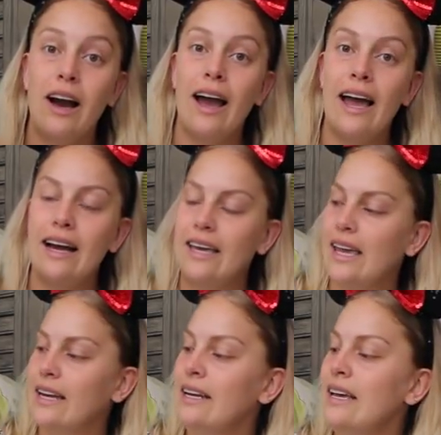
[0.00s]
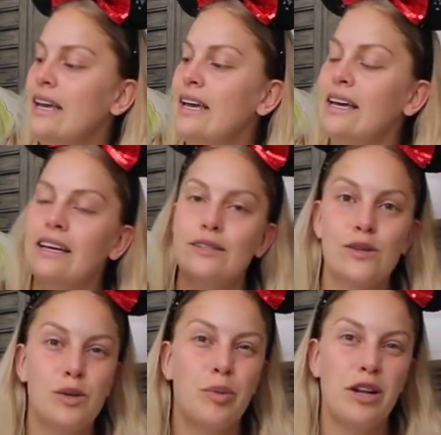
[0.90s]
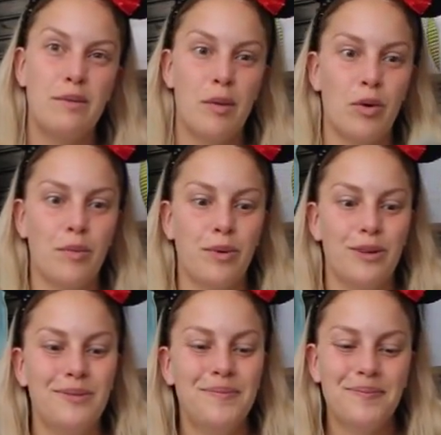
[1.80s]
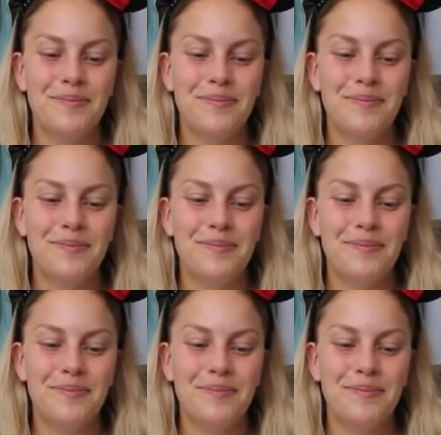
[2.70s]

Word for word: kayaking, because those are pretty memorable.